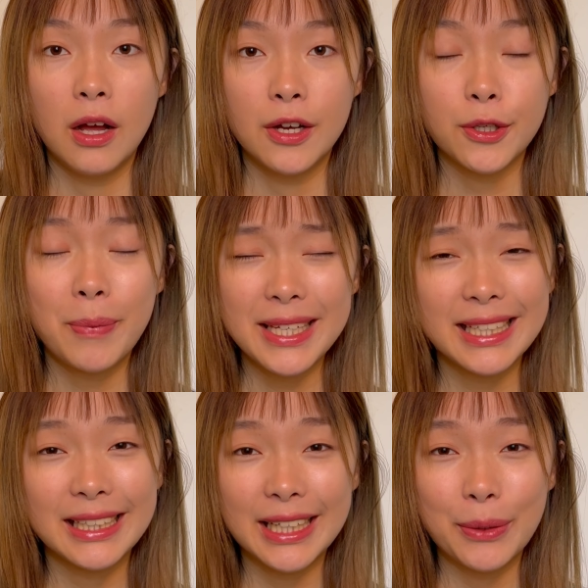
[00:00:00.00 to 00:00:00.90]
So
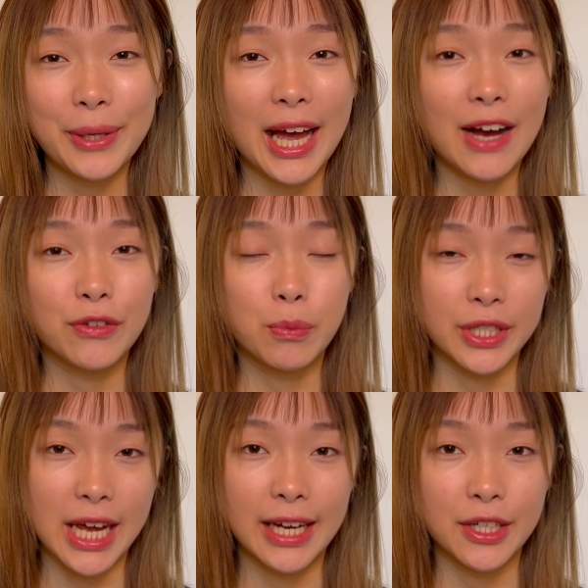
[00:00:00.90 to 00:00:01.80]
basically, we have the
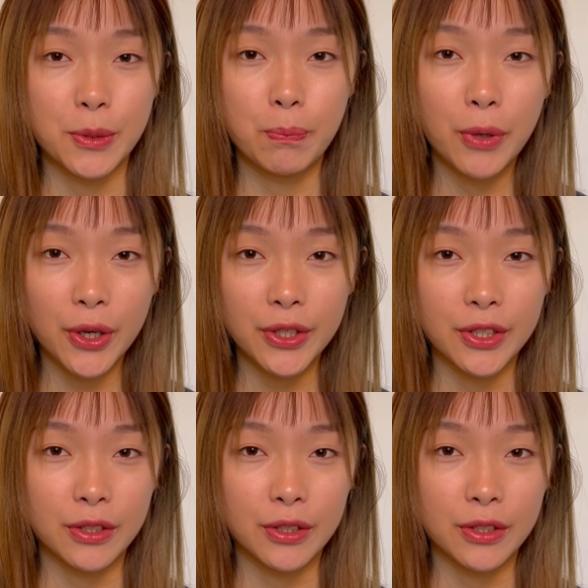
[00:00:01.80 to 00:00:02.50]
protagonist Bernard